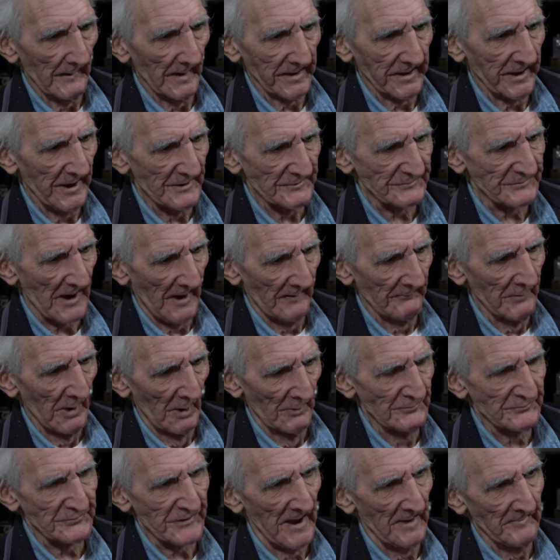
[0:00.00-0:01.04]
I guess I
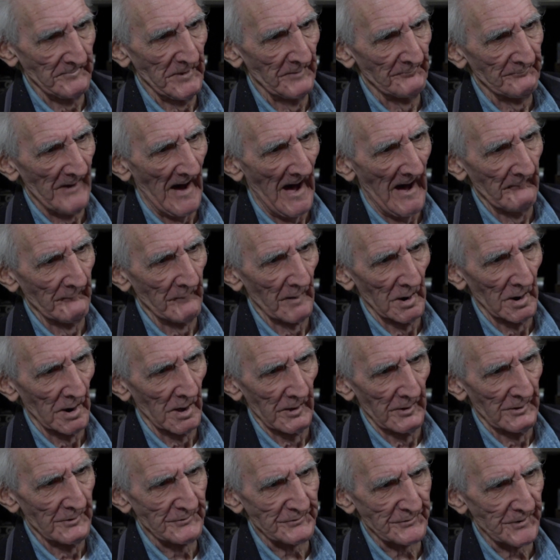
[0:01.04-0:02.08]
wrote 75 or
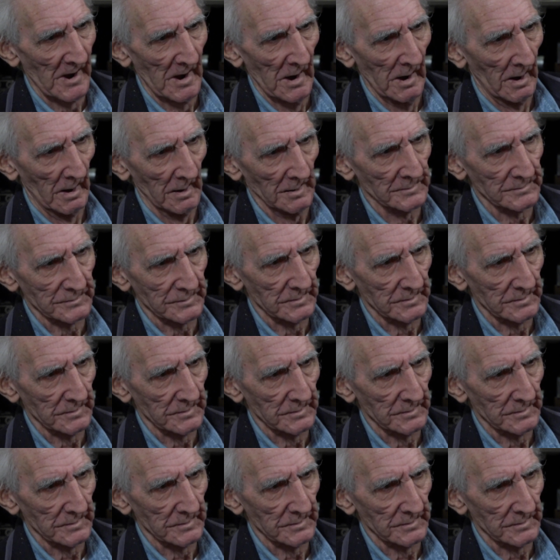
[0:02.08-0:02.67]
100 songs.